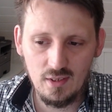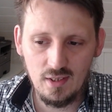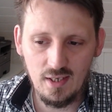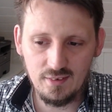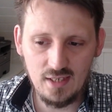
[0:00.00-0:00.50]

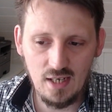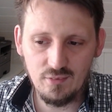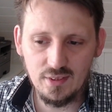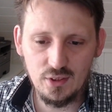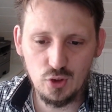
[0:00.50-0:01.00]
And
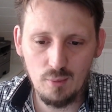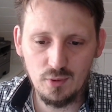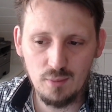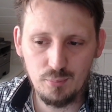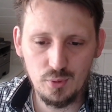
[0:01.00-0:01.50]
currently
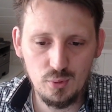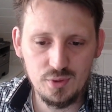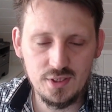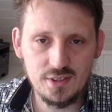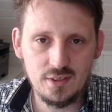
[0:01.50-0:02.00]
Germany
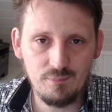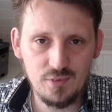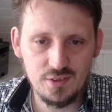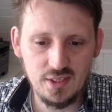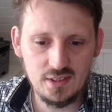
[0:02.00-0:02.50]
produces
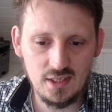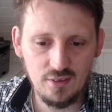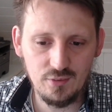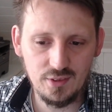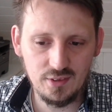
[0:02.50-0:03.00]

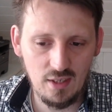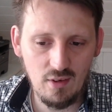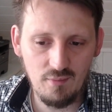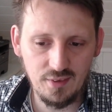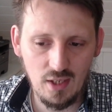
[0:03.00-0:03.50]
600
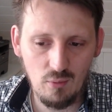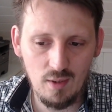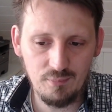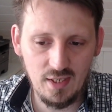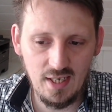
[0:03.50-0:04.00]
terawatt
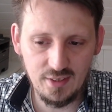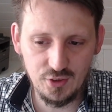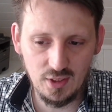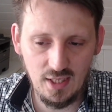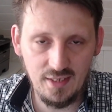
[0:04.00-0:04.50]
hour
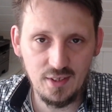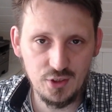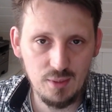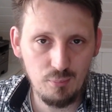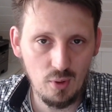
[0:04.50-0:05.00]
electrical
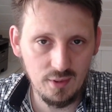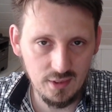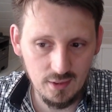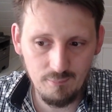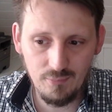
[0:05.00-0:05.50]
energy per
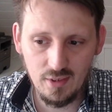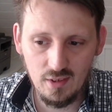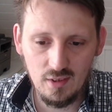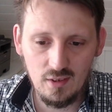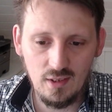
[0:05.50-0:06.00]
year.
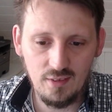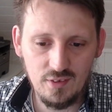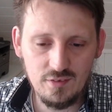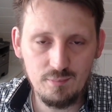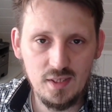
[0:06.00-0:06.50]
And
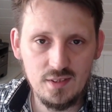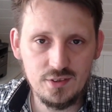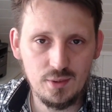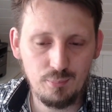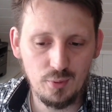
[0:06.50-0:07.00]
this means
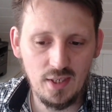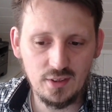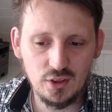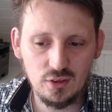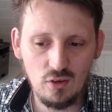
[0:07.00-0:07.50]
the
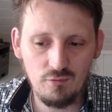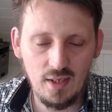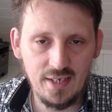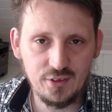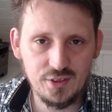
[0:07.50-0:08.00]
production of
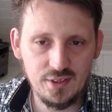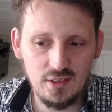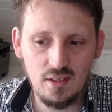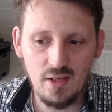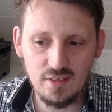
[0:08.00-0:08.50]

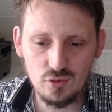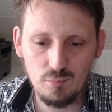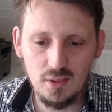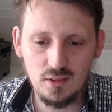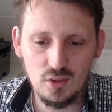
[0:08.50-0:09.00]
electricity has to
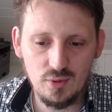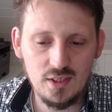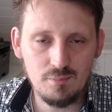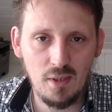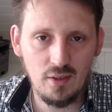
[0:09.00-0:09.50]
be
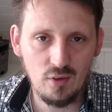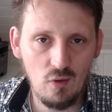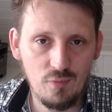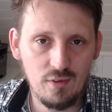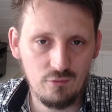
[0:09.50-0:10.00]
increased by
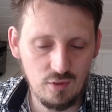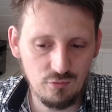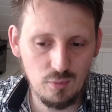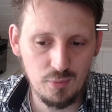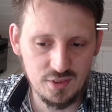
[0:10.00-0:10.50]
around
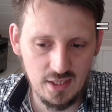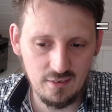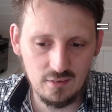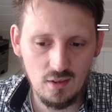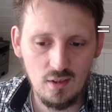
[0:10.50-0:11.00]

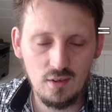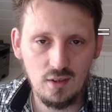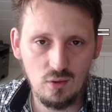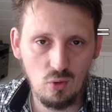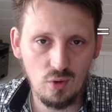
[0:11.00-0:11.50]
50%
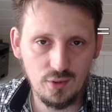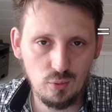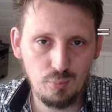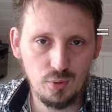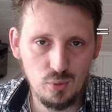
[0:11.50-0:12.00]
in order
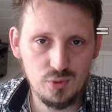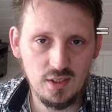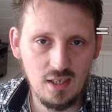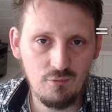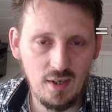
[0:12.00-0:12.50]
to produce
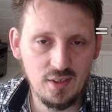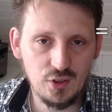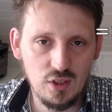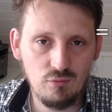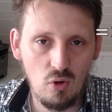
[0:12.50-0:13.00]
enough
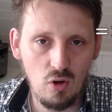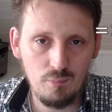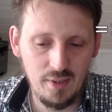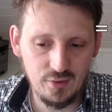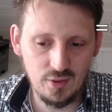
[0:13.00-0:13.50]
energy for
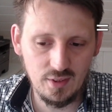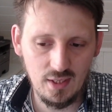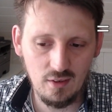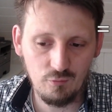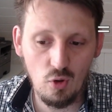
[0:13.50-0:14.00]

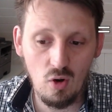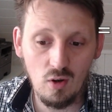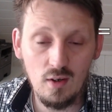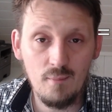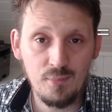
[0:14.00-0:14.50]

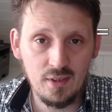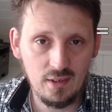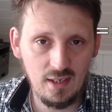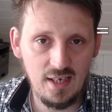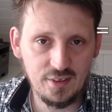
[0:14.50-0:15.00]
all
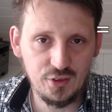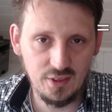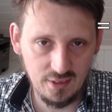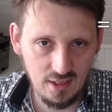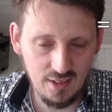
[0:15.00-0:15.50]

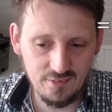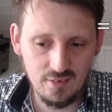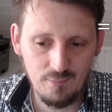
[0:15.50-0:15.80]
electrical cars